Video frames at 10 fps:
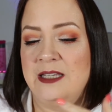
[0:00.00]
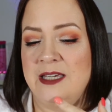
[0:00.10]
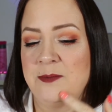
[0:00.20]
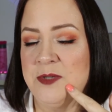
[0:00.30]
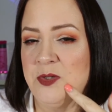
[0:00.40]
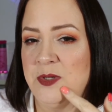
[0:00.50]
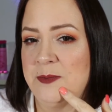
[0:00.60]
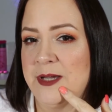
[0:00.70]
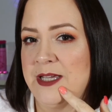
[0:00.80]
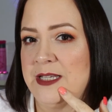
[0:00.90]
in between
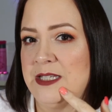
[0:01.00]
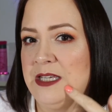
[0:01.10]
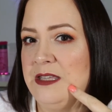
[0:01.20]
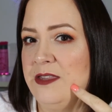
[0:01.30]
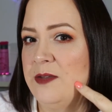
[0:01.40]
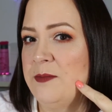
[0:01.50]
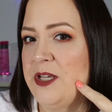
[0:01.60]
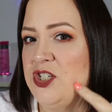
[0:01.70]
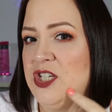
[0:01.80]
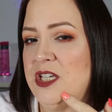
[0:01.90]
my teeth and my
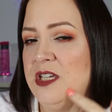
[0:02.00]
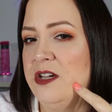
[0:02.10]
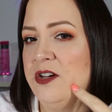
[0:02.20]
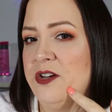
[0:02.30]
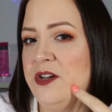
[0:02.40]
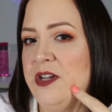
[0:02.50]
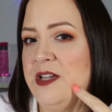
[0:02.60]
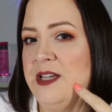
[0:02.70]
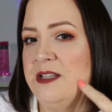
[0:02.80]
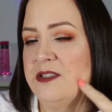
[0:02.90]
cheek here
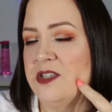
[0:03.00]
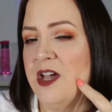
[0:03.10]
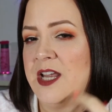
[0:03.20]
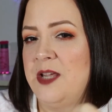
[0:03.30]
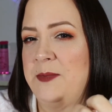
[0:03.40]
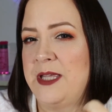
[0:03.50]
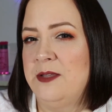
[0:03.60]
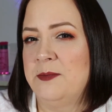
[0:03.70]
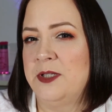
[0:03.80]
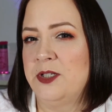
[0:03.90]
inside, it made
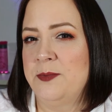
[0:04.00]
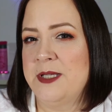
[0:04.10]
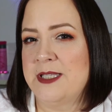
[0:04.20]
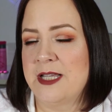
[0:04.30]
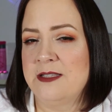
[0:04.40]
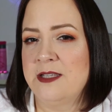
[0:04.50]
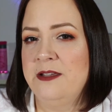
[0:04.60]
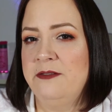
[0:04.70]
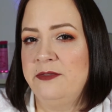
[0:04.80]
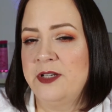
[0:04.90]
them a little bit
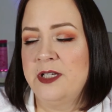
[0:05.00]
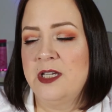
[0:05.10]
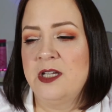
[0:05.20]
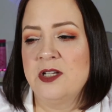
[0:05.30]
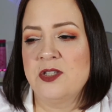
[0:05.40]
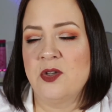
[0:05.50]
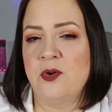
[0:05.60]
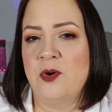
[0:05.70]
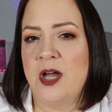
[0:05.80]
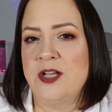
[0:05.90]
sensitive.
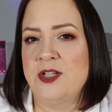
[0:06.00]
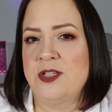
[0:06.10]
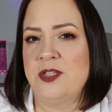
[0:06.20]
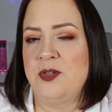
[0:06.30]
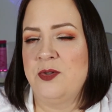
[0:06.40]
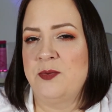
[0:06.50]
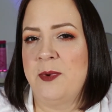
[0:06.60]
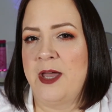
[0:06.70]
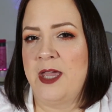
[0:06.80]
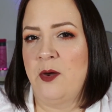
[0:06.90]
So I just used
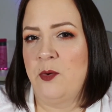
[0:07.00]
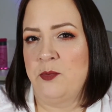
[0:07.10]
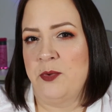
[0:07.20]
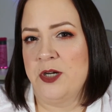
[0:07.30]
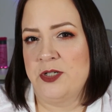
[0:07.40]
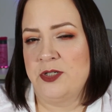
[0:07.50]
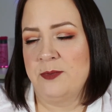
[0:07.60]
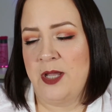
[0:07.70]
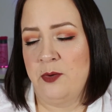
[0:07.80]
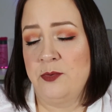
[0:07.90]
my own brush,
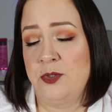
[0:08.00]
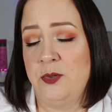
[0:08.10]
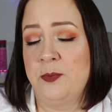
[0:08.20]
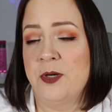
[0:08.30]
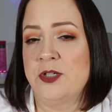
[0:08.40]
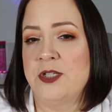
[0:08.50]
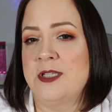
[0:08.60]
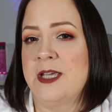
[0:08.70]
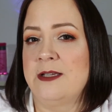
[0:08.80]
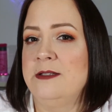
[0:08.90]
my own toothbrush the
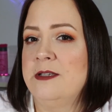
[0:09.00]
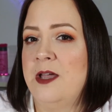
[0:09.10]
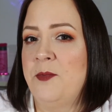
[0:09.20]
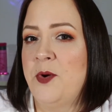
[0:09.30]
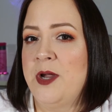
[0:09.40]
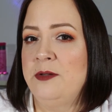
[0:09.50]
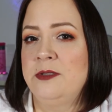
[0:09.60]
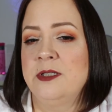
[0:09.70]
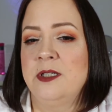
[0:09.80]
second time around.